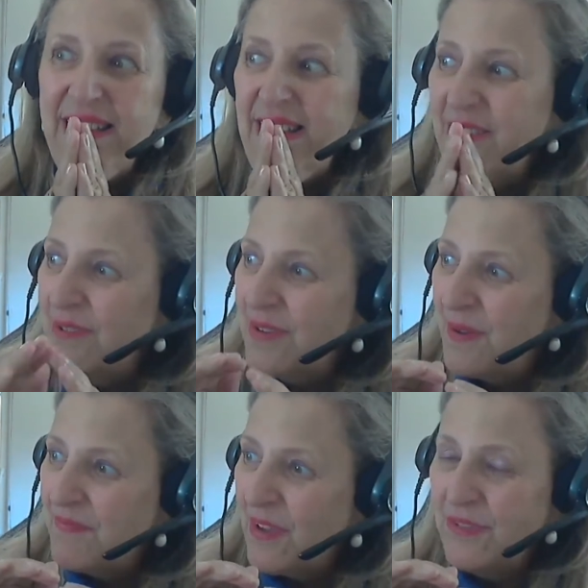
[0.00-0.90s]
you know,
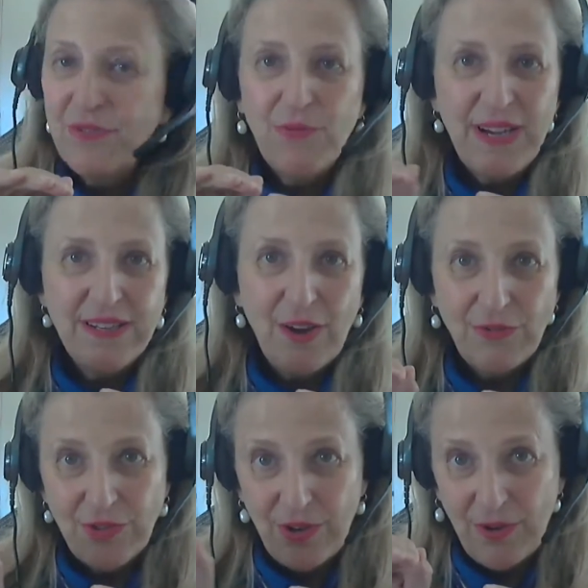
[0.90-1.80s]
on the
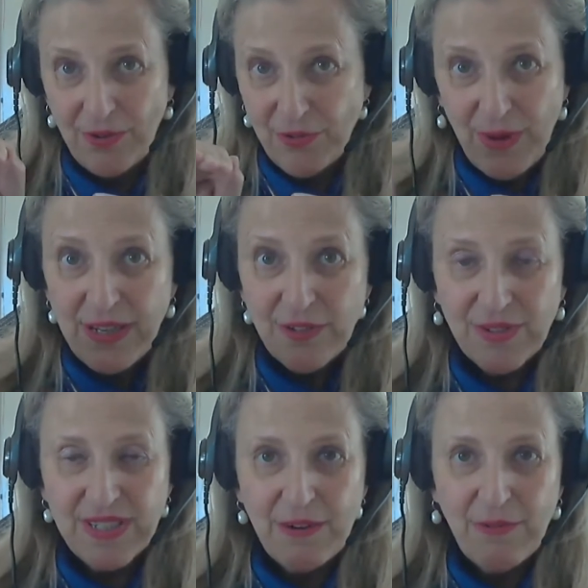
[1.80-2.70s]

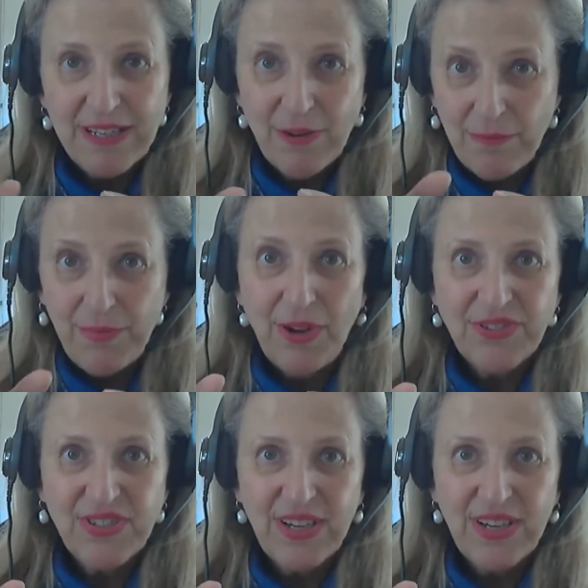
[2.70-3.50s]
windows there were some pots,